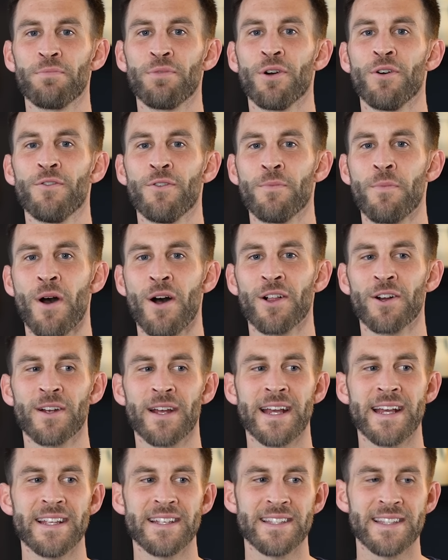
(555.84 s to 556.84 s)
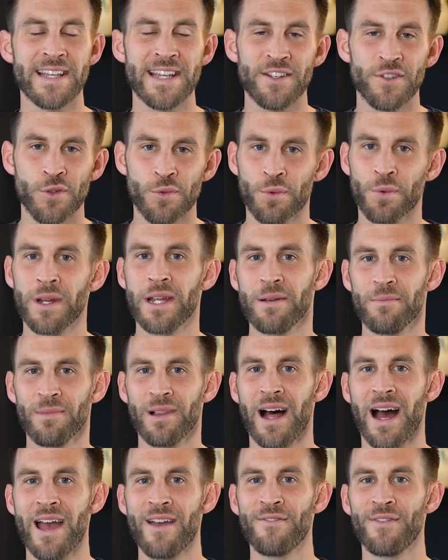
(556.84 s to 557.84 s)
a pro footballer is the dream
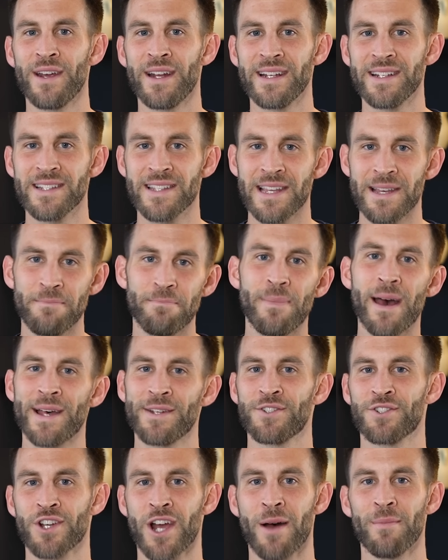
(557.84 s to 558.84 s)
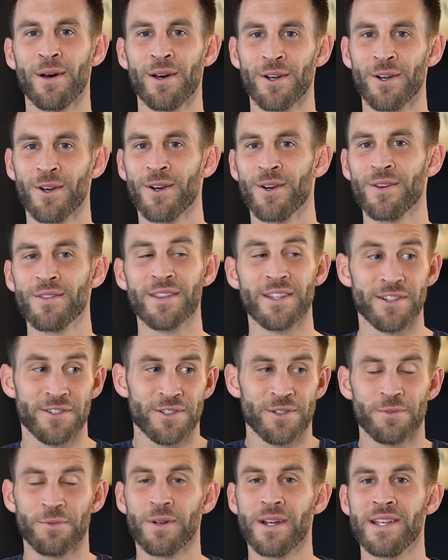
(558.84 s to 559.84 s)
life. It is the best job on earth.
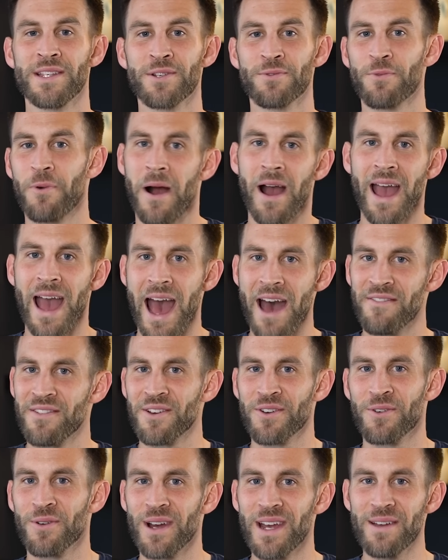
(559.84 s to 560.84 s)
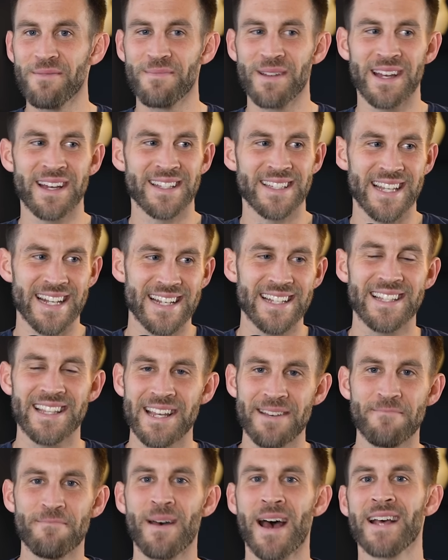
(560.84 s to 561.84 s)
There's a reason why I haven't quit, because it is
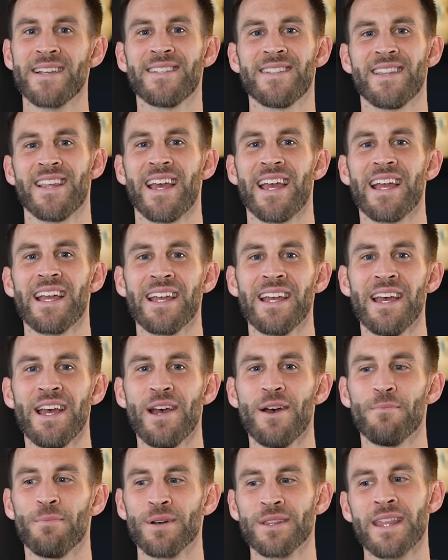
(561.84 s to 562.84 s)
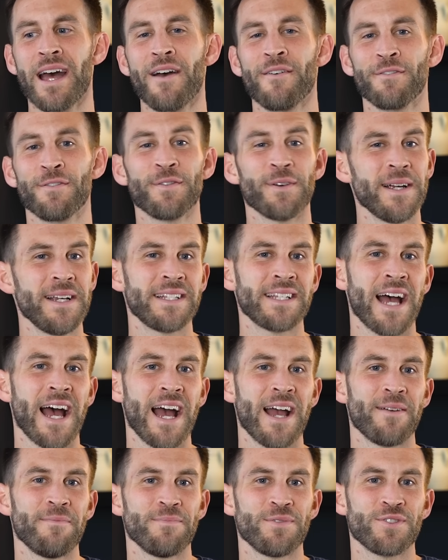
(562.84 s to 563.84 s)
the best thing, but that free
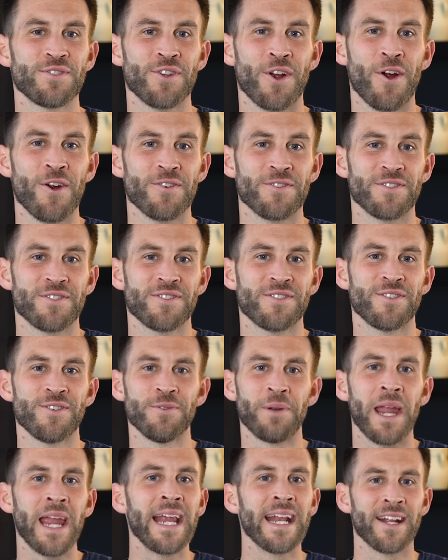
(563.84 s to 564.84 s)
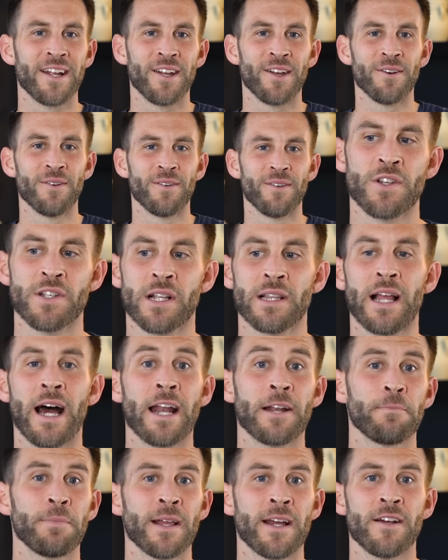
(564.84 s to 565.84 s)
time starts to eat at you. There's a
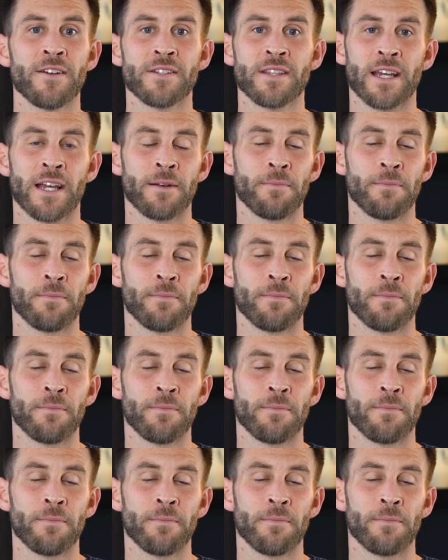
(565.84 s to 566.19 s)
lot of players that